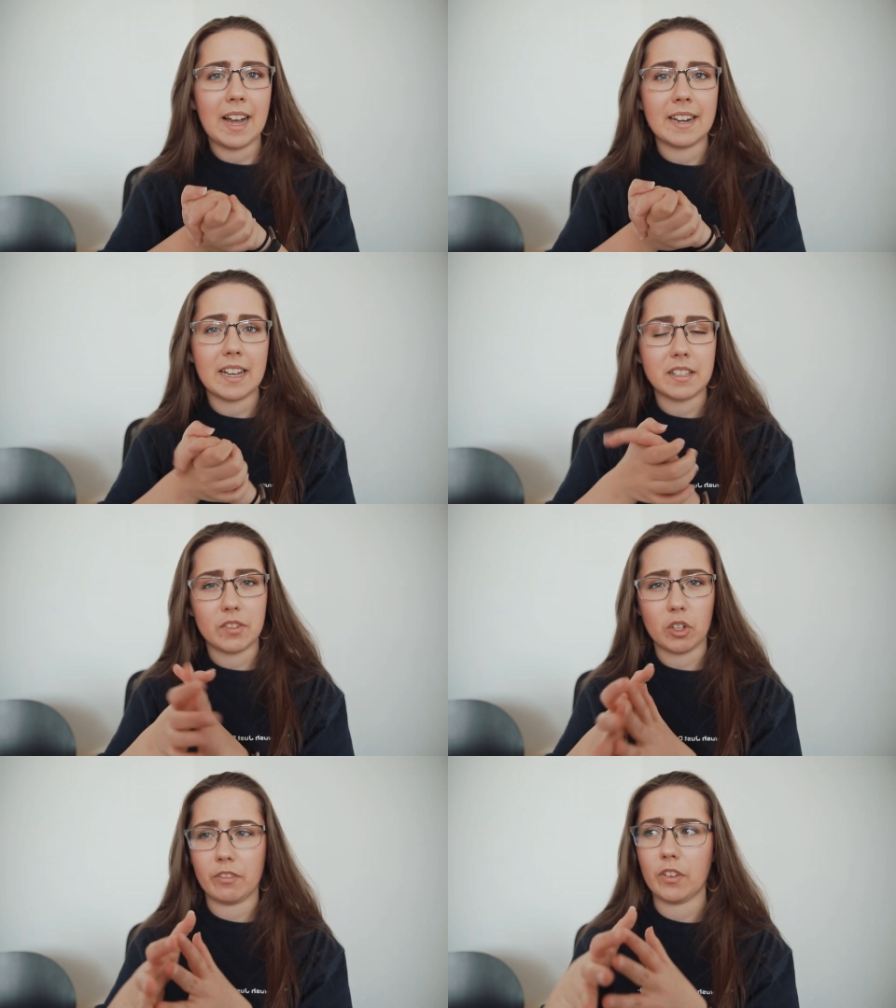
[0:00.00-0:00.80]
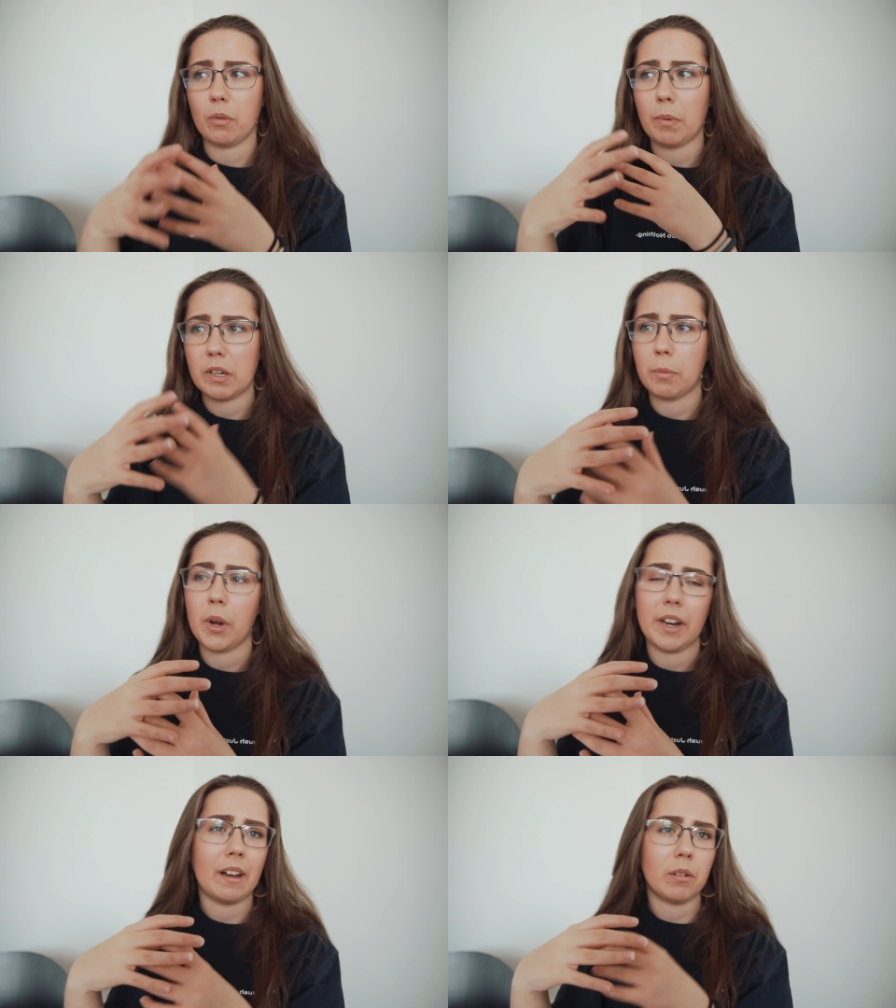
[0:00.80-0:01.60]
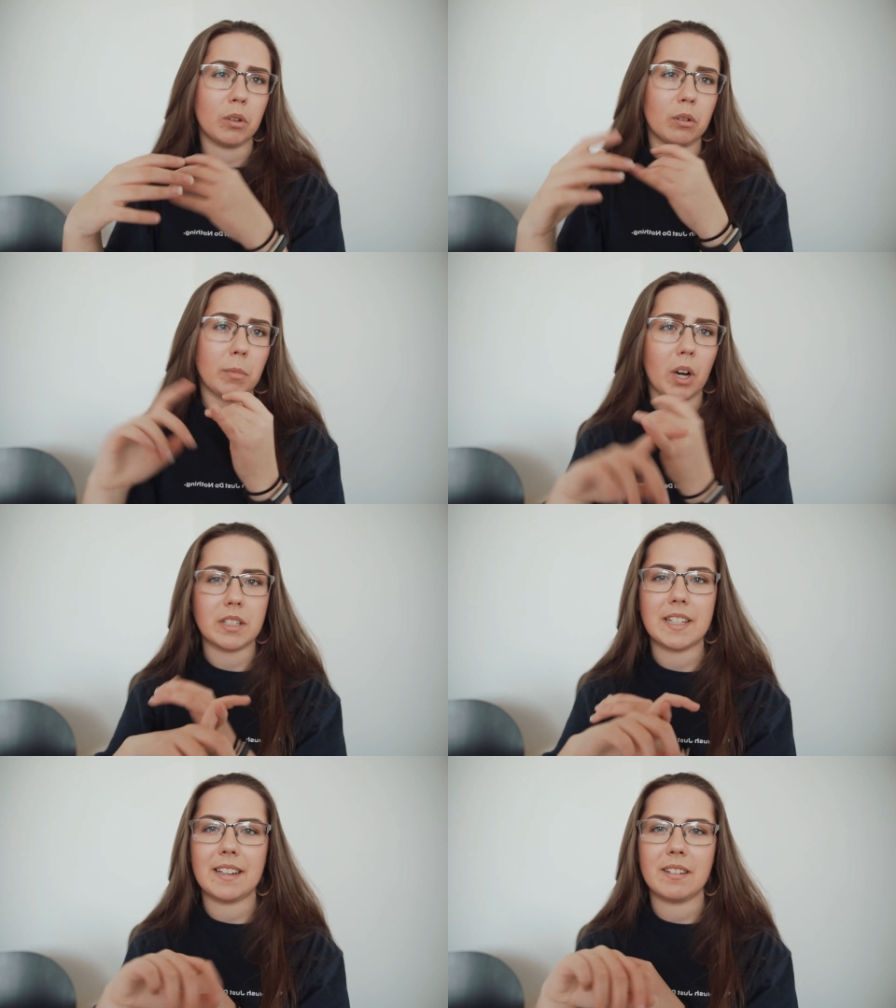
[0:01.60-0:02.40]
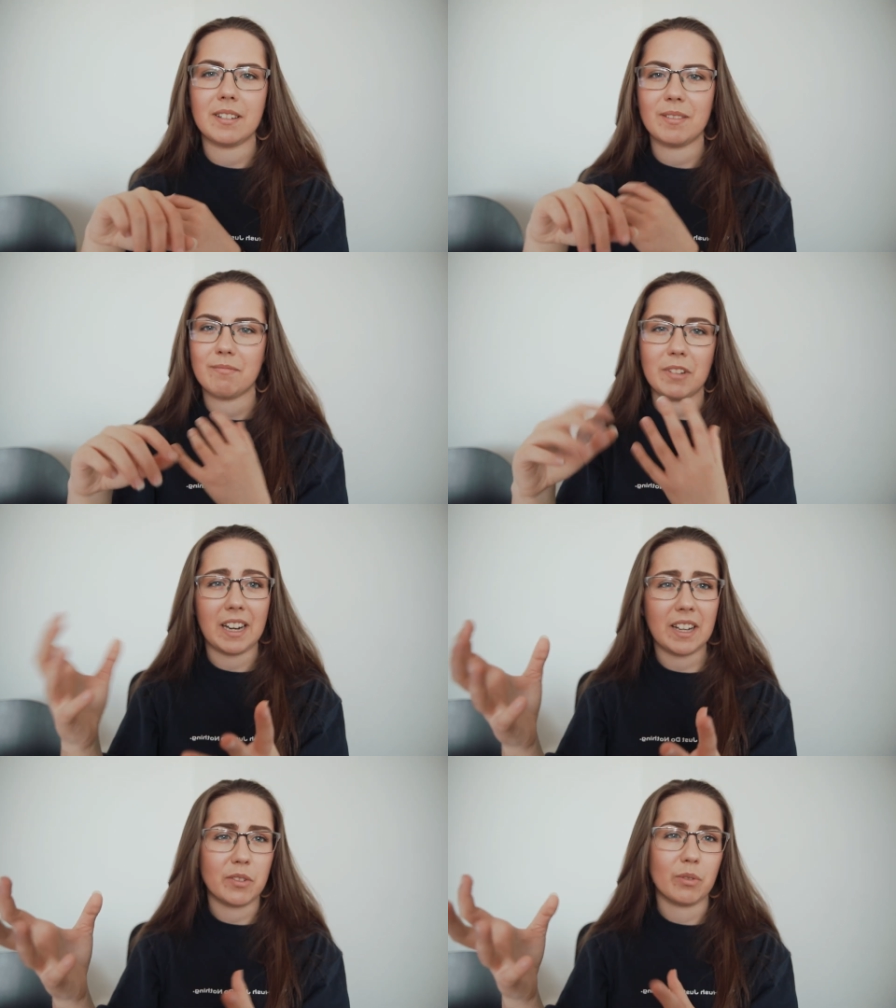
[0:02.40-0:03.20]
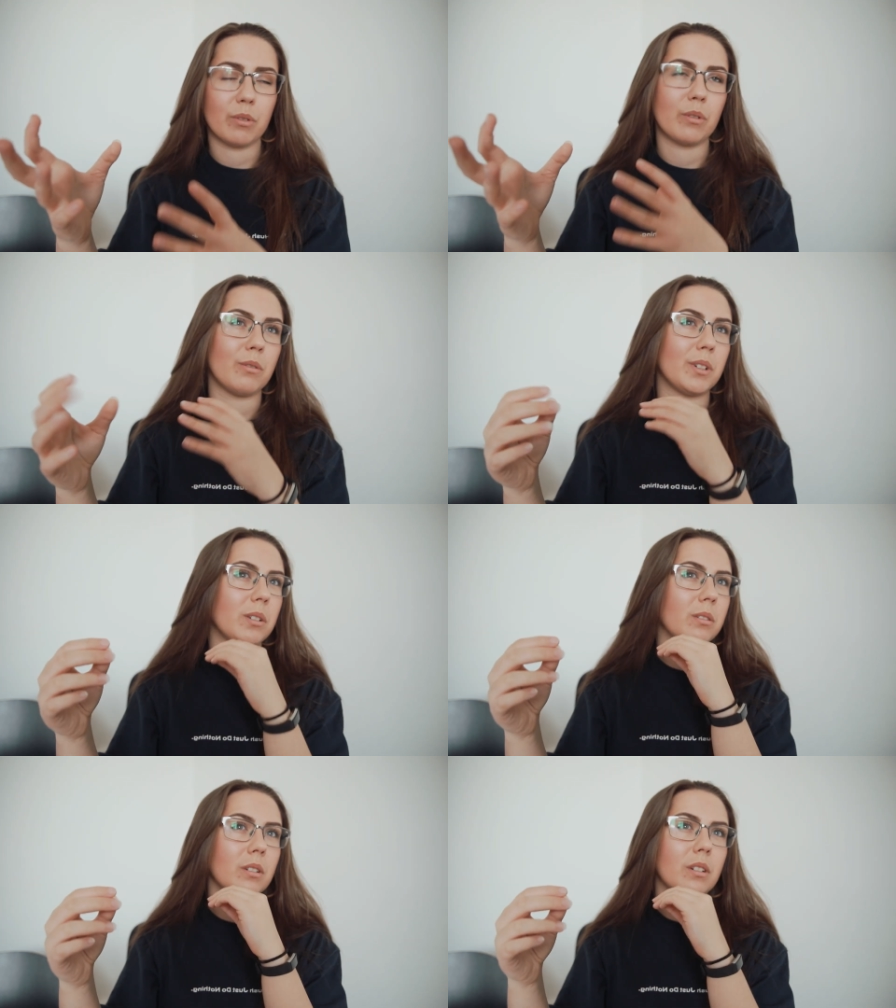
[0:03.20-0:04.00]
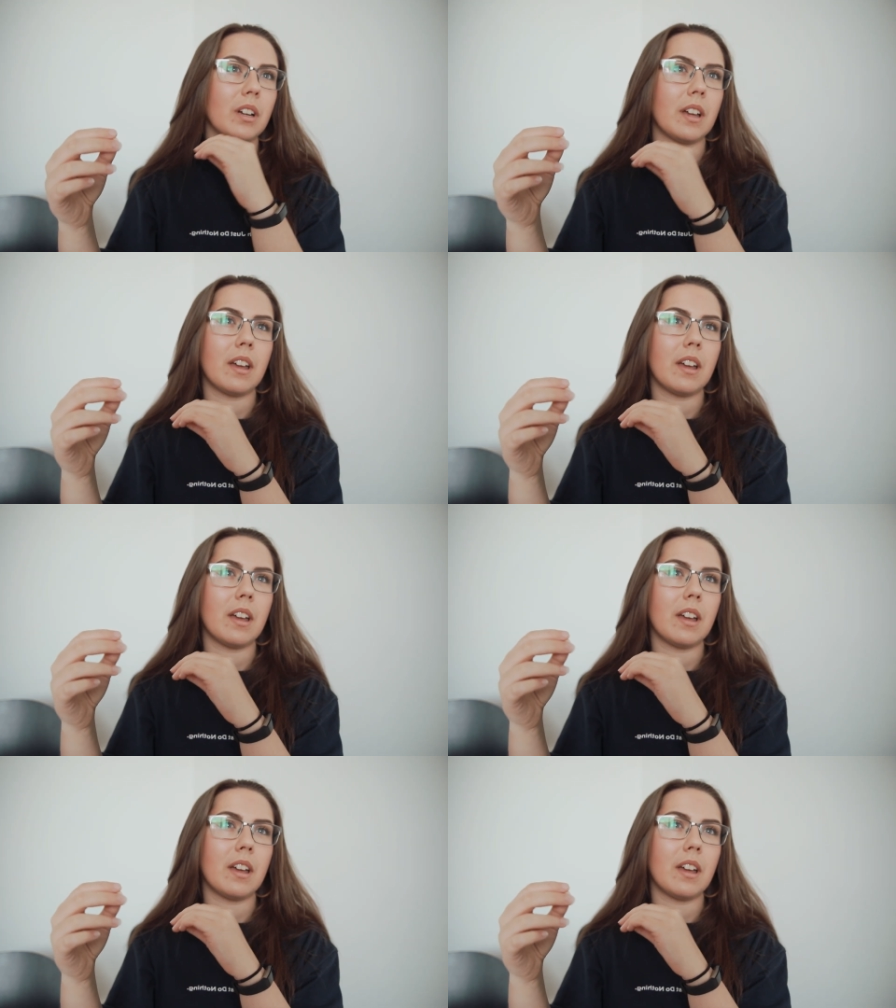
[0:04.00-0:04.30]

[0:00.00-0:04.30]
And as a photographer, when you're putting out your marketing collateral, your